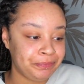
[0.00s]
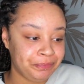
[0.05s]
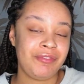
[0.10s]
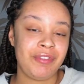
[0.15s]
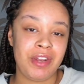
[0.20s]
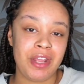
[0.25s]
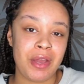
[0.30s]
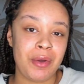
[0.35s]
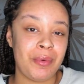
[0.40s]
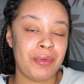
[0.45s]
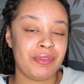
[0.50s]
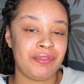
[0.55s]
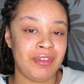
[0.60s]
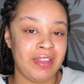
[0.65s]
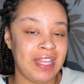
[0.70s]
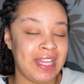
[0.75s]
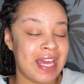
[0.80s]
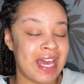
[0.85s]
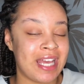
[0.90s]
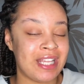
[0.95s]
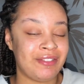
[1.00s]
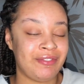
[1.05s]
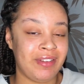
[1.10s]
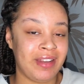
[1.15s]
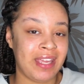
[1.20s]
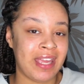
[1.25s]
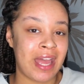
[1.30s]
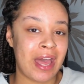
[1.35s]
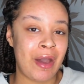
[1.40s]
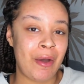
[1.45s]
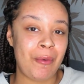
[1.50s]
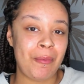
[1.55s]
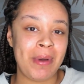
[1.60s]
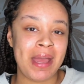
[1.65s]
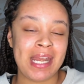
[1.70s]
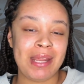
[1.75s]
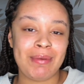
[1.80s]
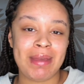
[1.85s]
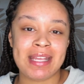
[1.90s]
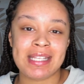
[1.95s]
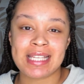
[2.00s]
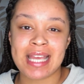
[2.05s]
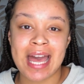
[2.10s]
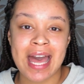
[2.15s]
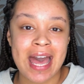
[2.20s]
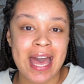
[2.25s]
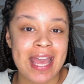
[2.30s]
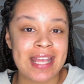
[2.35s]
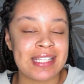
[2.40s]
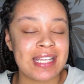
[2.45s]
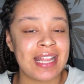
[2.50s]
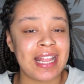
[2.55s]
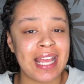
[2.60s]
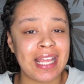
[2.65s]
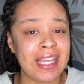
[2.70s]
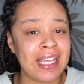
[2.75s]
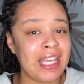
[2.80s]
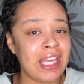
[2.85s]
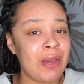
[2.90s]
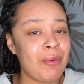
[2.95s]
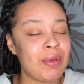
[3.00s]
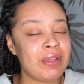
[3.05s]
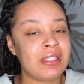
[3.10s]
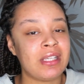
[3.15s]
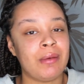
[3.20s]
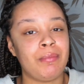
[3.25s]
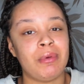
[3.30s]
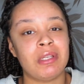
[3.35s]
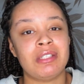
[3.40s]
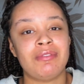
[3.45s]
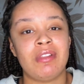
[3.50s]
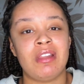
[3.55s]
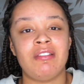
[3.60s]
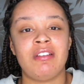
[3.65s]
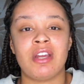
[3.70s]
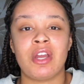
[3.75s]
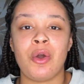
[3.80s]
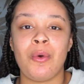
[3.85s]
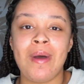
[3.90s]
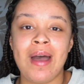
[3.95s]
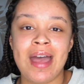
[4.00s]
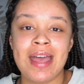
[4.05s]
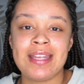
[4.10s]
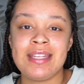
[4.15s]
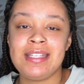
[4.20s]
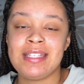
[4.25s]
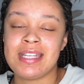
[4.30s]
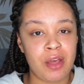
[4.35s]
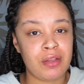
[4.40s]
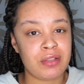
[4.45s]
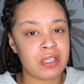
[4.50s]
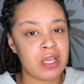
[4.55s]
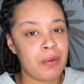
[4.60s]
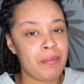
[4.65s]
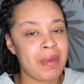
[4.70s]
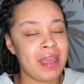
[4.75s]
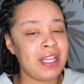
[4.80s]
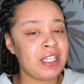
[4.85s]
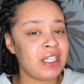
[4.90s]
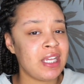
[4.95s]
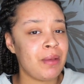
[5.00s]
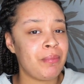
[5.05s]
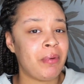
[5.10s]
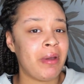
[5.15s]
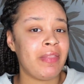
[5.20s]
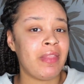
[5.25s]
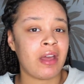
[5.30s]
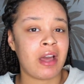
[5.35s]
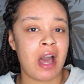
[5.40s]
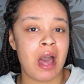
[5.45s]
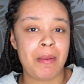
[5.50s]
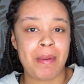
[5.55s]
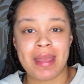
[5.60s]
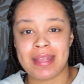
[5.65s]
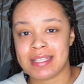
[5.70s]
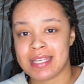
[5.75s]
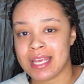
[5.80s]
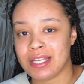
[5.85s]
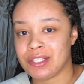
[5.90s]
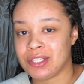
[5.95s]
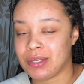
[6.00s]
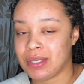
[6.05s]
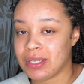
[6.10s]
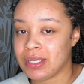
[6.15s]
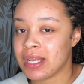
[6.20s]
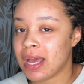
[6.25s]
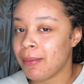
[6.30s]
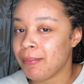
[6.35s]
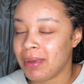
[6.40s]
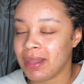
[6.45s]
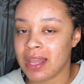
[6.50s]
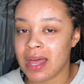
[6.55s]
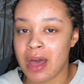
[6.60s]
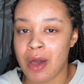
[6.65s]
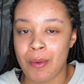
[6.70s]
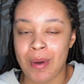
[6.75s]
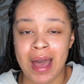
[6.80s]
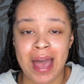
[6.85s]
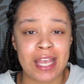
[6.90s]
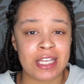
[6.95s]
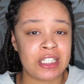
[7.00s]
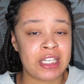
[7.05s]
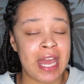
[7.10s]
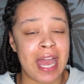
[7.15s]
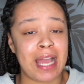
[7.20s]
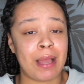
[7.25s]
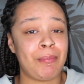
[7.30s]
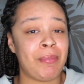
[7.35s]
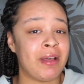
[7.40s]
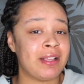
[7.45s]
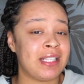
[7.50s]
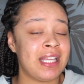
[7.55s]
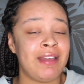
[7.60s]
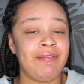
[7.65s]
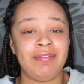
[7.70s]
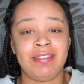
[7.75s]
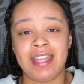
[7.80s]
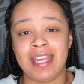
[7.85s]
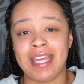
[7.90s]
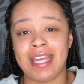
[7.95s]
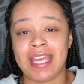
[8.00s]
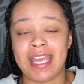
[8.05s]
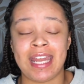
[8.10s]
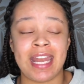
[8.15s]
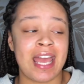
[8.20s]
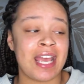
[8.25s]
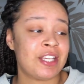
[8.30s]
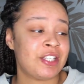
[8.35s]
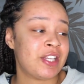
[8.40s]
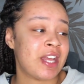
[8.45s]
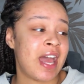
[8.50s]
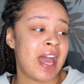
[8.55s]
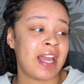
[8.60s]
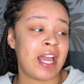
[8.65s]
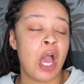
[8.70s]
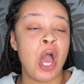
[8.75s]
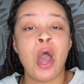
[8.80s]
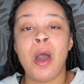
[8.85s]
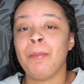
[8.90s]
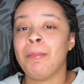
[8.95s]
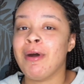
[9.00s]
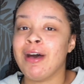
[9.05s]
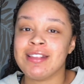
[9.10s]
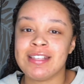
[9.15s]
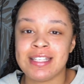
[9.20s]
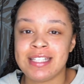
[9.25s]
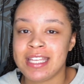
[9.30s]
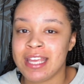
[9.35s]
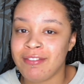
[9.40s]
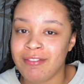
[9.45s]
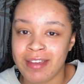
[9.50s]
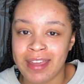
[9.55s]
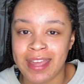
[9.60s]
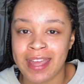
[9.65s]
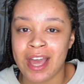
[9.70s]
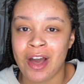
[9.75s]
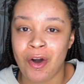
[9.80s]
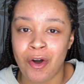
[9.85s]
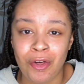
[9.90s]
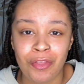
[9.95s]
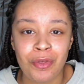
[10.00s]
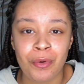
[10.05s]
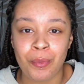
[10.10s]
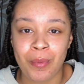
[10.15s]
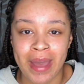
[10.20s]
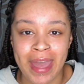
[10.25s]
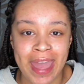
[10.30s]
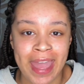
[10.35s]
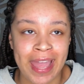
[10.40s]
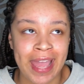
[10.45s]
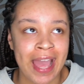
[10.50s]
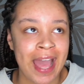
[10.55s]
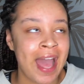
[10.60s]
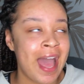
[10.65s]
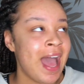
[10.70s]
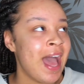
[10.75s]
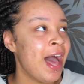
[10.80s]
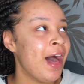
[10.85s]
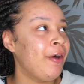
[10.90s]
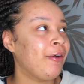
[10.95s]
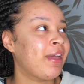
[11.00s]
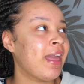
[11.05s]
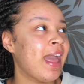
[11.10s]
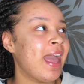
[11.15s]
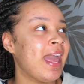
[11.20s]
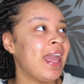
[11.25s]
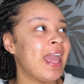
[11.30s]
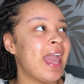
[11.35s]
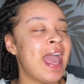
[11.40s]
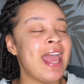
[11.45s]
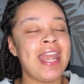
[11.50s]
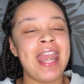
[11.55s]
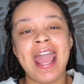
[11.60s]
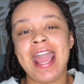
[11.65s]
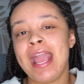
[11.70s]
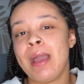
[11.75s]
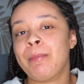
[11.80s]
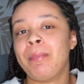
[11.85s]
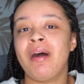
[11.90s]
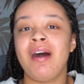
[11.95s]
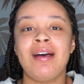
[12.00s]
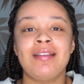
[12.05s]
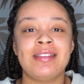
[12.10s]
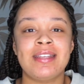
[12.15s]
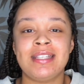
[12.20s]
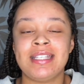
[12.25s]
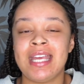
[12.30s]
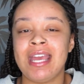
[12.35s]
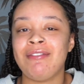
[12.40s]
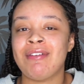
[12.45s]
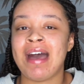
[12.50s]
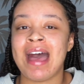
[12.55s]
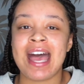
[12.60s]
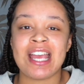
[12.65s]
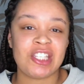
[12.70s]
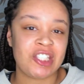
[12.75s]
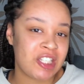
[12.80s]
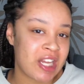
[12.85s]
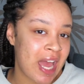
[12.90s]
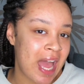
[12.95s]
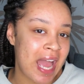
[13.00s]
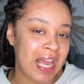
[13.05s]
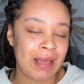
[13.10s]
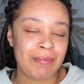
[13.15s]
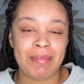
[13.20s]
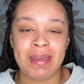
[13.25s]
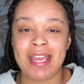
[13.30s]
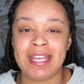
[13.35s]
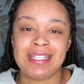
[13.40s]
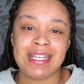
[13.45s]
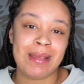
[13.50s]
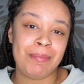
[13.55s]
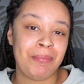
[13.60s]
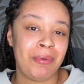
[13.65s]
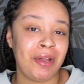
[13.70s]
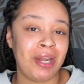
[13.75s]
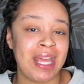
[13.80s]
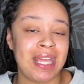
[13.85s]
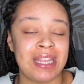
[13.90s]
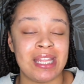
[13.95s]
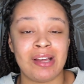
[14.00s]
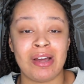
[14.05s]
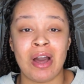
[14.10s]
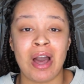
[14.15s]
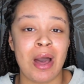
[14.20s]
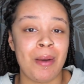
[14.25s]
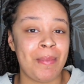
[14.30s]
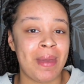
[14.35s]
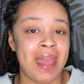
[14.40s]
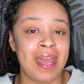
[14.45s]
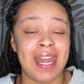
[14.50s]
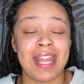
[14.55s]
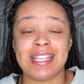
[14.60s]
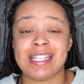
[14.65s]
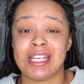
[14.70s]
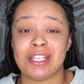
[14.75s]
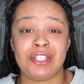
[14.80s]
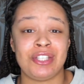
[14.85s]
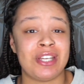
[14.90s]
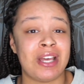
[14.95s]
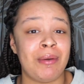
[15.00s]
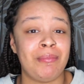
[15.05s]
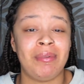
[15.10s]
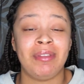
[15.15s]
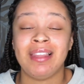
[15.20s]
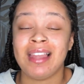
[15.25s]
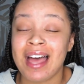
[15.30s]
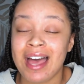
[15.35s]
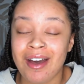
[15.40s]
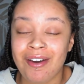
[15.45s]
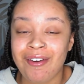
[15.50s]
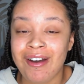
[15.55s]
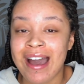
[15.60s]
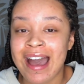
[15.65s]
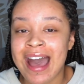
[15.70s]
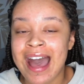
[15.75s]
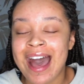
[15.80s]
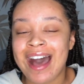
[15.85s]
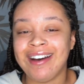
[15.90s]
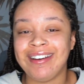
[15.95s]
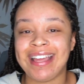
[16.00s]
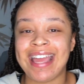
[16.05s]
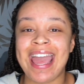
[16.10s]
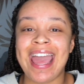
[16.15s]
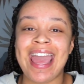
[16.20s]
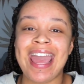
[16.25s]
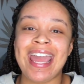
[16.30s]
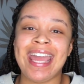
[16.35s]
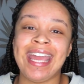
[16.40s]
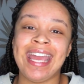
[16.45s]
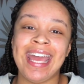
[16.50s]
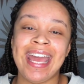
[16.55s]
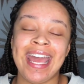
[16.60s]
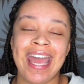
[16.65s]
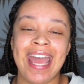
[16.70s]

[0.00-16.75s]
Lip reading: Video was really nice video. But anyways, guys, thank you so much for the request. Also, make sure you put in the comment section down below, hashtag positive thinking, hashtag positivity all the way, okay? Any positive hashtag, make sure you put it in the comment section down below, okay?